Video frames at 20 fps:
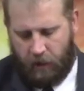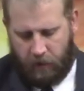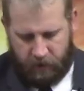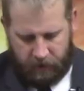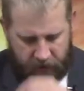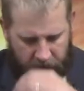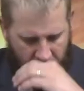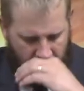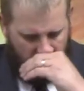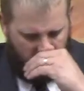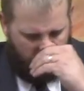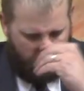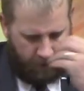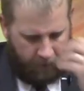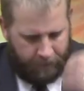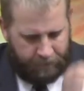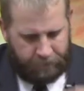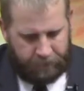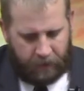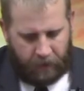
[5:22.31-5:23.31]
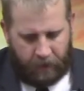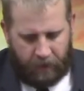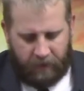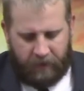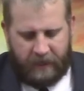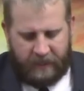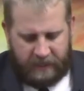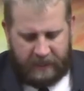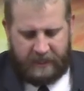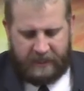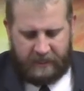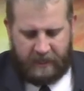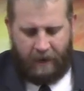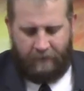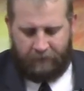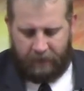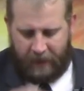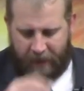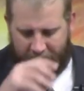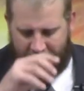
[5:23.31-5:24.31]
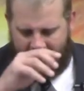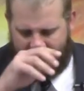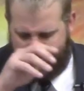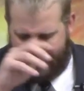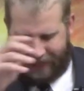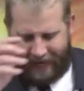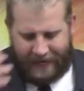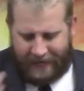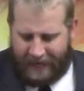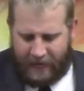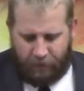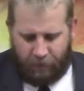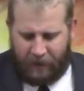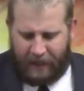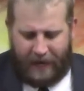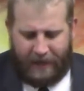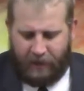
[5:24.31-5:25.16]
So this is something that, that he realized.